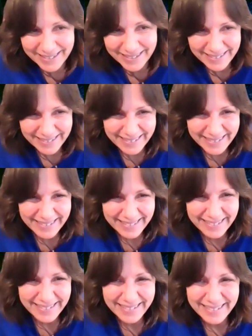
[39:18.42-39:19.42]

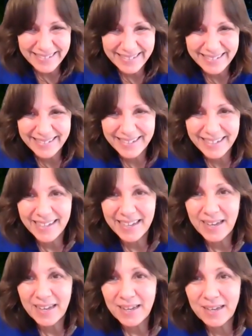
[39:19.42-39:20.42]

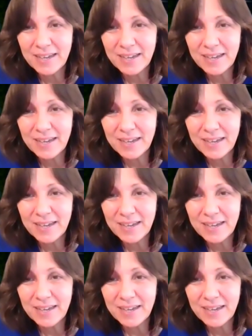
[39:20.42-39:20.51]
Nothing is said.